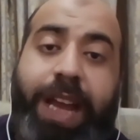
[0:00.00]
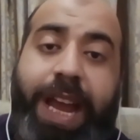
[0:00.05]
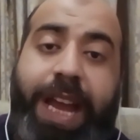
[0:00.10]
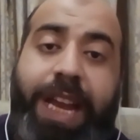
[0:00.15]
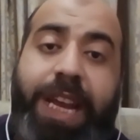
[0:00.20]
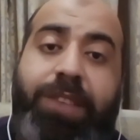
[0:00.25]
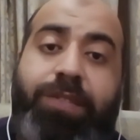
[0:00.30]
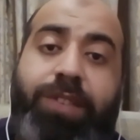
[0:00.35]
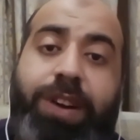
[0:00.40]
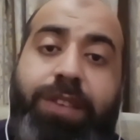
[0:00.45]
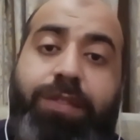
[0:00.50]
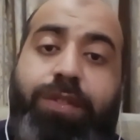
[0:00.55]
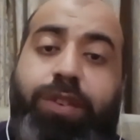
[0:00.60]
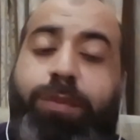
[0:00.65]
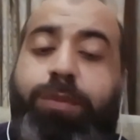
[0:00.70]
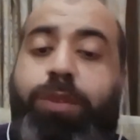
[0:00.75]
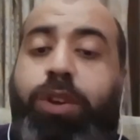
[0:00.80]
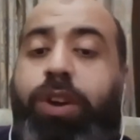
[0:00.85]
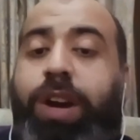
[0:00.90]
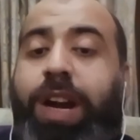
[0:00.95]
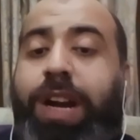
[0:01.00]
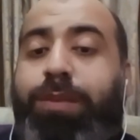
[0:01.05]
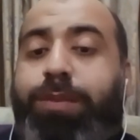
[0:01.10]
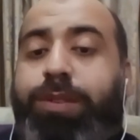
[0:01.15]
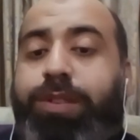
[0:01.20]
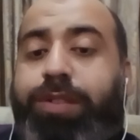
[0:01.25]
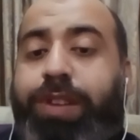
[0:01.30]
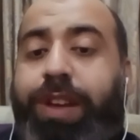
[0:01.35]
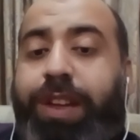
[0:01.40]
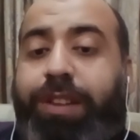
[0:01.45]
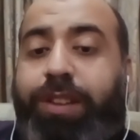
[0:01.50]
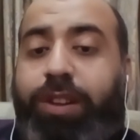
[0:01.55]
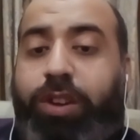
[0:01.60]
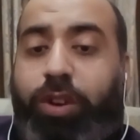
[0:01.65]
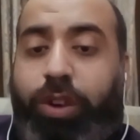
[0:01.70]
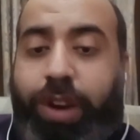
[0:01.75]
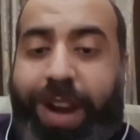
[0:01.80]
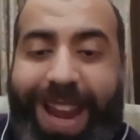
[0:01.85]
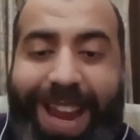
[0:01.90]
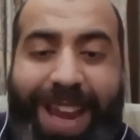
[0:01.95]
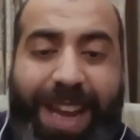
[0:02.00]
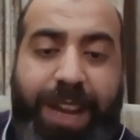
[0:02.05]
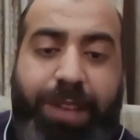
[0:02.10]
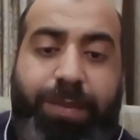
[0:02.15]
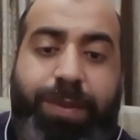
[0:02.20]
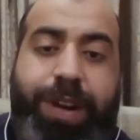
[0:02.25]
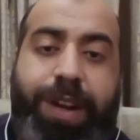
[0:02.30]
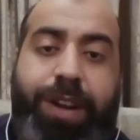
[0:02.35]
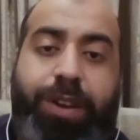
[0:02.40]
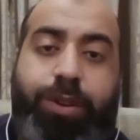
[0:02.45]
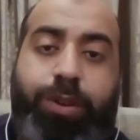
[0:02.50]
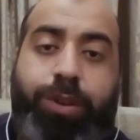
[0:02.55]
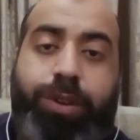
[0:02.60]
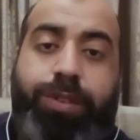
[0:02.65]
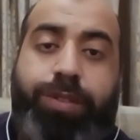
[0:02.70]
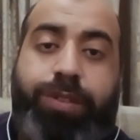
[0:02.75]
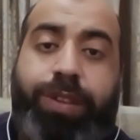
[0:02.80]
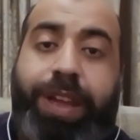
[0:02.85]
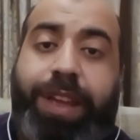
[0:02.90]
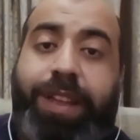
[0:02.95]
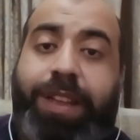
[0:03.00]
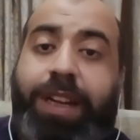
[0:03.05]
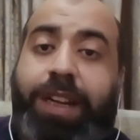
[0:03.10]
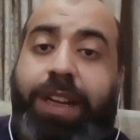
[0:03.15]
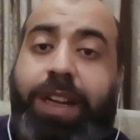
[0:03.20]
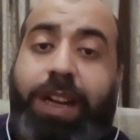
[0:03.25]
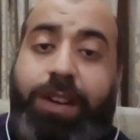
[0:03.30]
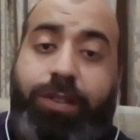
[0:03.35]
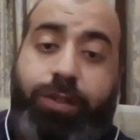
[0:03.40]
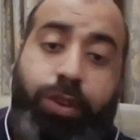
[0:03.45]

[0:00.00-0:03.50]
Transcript: anyone from your administration or anybody who is saying that